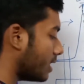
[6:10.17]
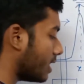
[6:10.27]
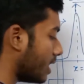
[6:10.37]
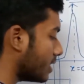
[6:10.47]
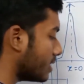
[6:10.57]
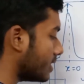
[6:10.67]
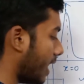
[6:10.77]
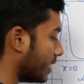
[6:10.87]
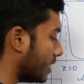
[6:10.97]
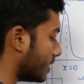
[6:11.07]
the
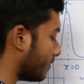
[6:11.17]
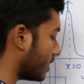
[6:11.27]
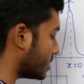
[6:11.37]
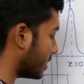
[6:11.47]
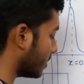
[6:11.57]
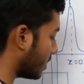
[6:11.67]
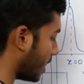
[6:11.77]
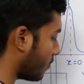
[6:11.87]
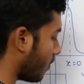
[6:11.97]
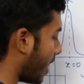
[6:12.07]
Dirac delta function, and